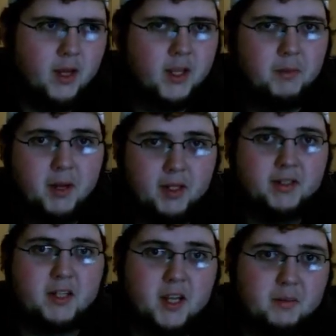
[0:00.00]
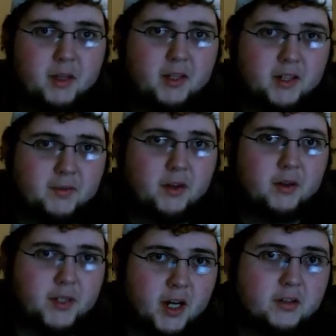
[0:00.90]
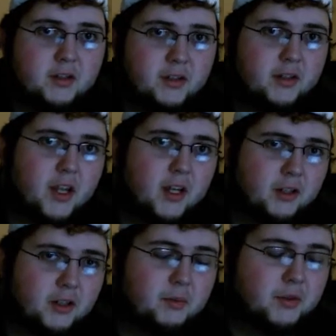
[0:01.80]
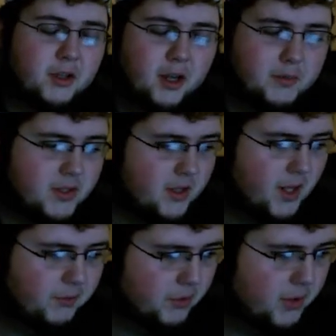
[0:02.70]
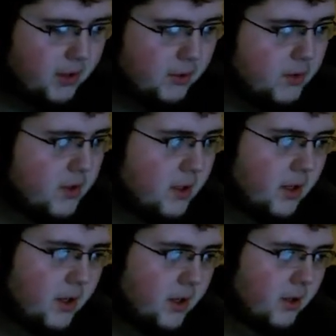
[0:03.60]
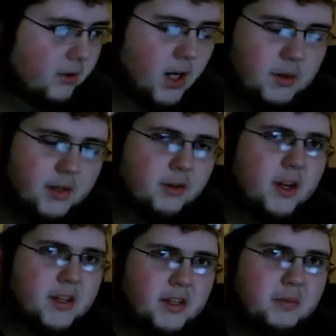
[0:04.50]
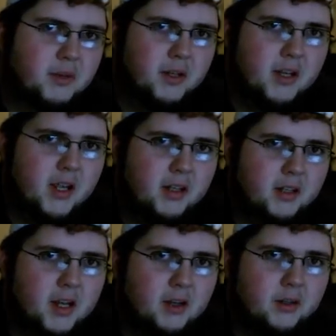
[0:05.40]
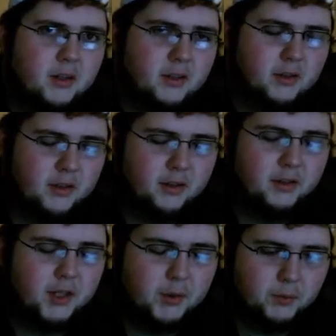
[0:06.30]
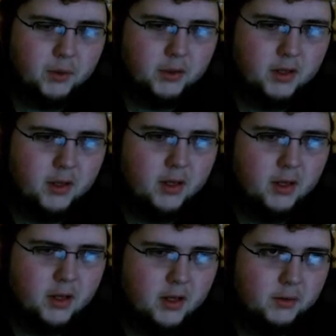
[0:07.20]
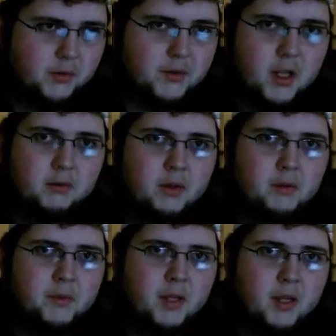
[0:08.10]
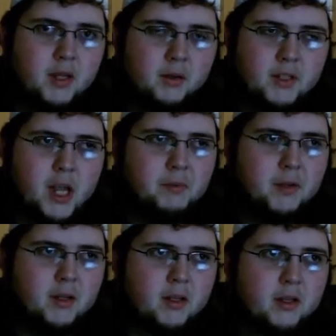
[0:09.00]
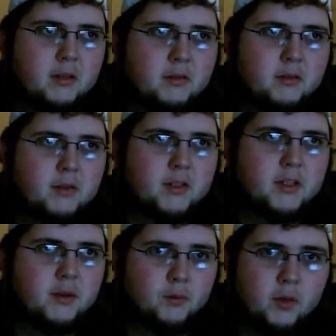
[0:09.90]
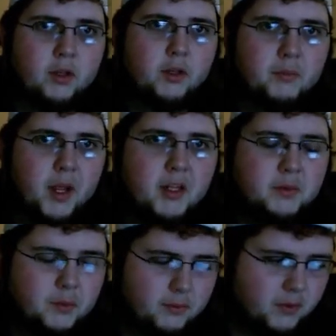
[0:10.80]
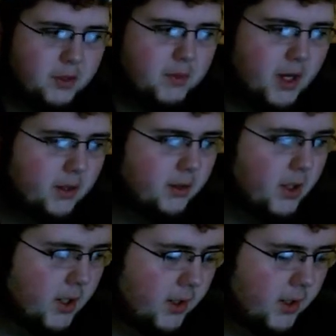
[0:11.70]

And they made it seem like Jeff Hardy was actually going to take it a couple times. He came really close. Crowd went crazy, but in the end, Undertaker won, which was all right with me. I was happy to see a really good match, but what really made it